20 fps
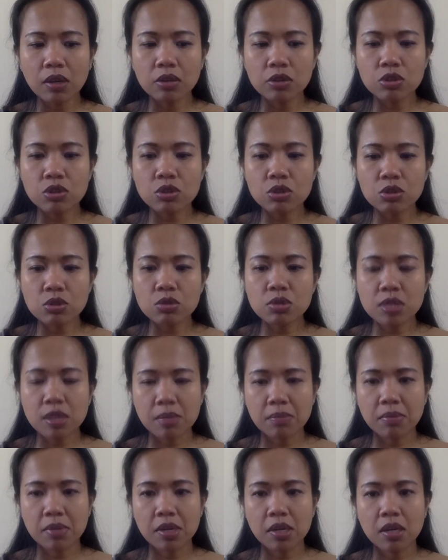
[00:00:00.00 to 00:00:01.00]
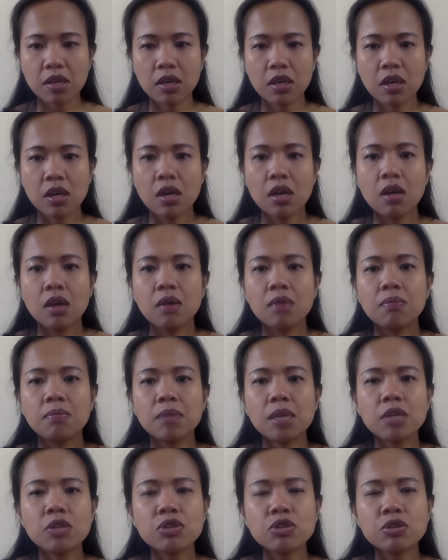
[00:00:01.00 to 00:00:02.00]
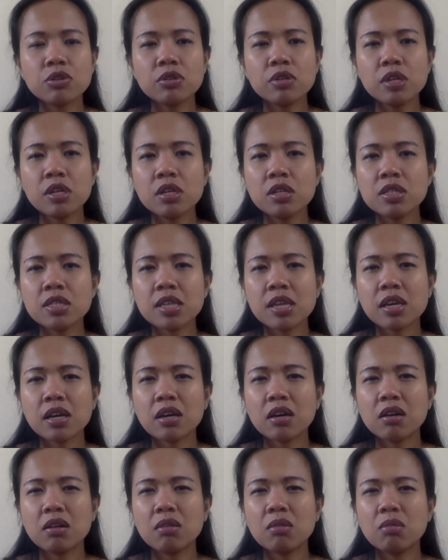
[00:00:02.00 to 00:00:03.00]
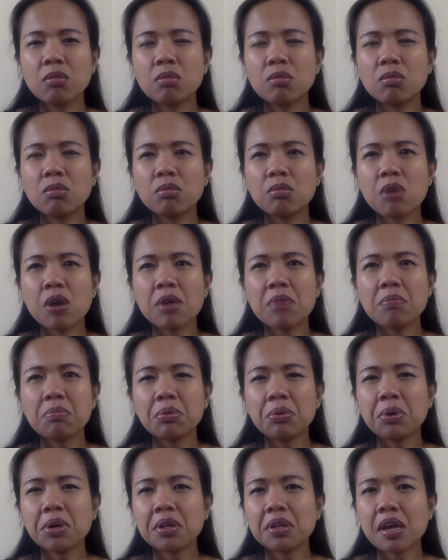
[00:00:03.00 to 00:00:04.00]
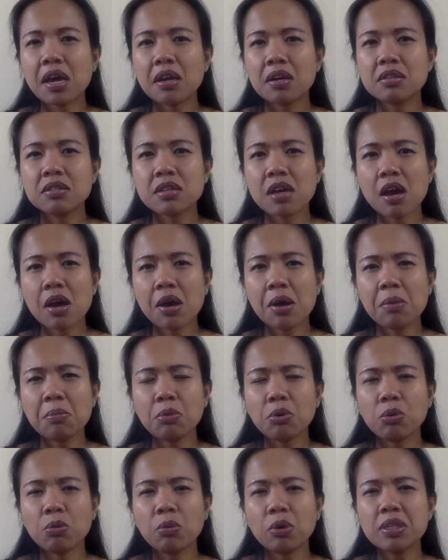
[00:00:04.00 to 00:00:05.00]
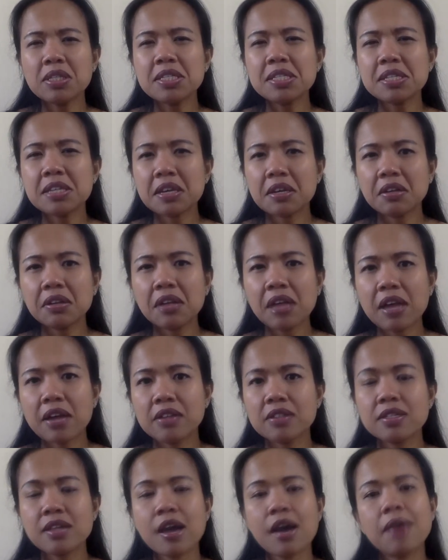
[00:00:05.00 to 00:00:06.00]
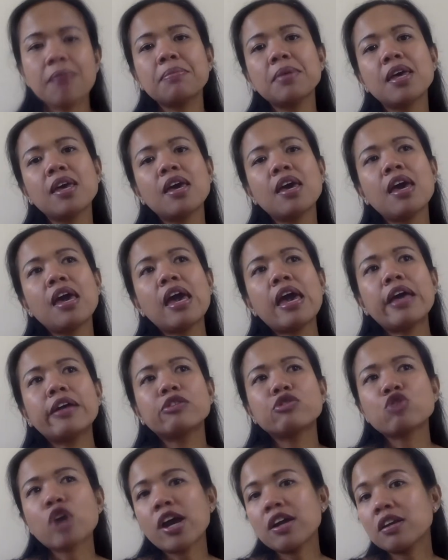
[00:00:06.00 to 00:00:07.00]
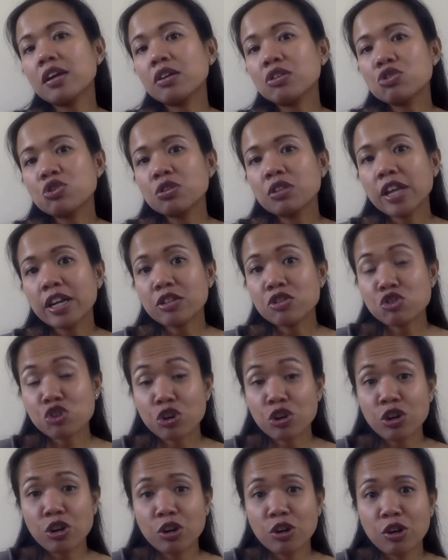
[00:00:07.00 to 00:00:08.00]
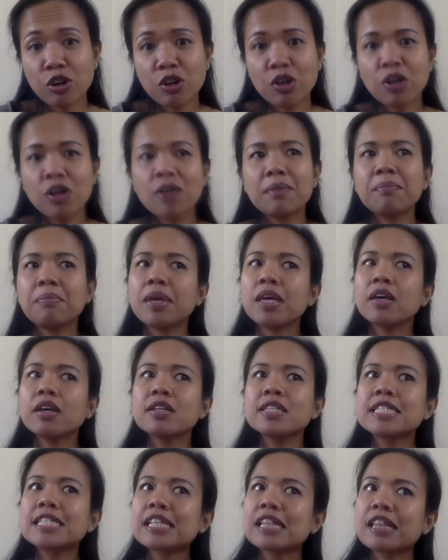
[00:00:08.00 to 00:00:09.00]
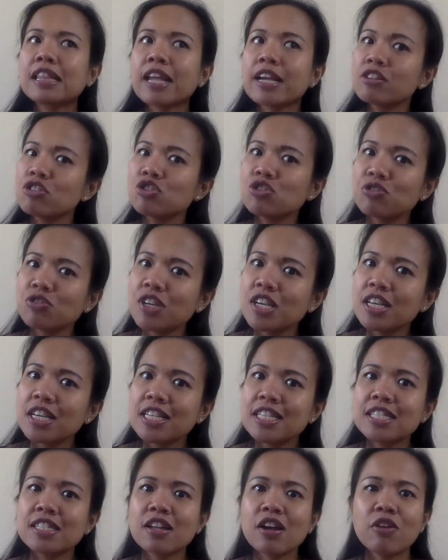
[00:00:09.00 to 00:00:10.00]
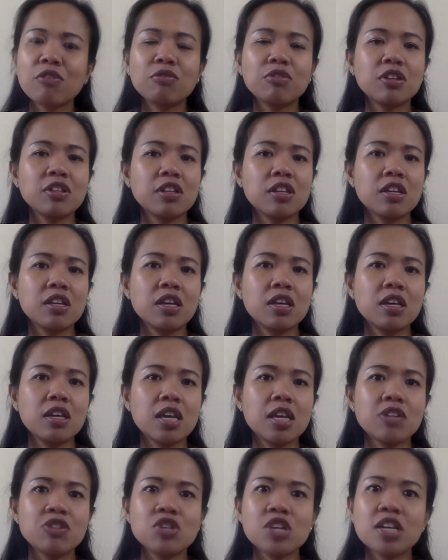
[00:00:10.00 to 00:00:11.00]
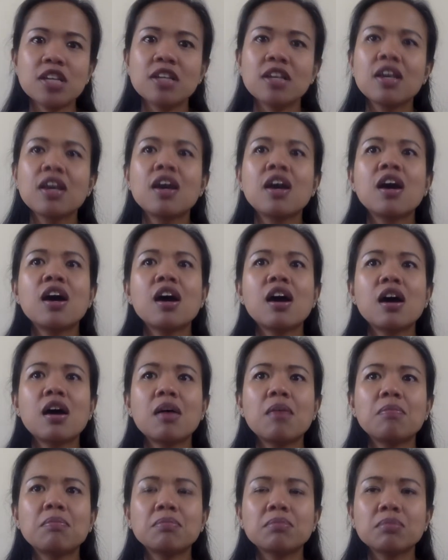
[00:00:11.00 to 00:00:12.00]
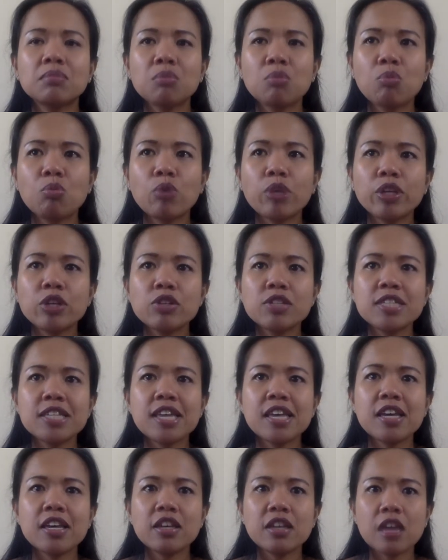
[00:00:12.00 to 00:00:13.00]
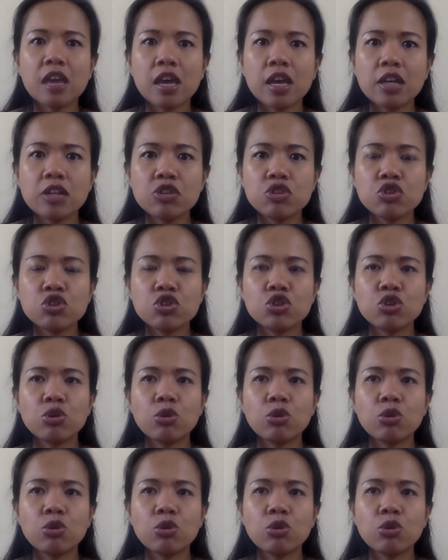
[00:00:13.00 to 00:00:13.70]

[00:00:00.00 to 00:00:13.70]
do something, make sure that it's like one point at a time or one skill at a time, and try not to lecture, because lecturing is not really engaging. When you say engage,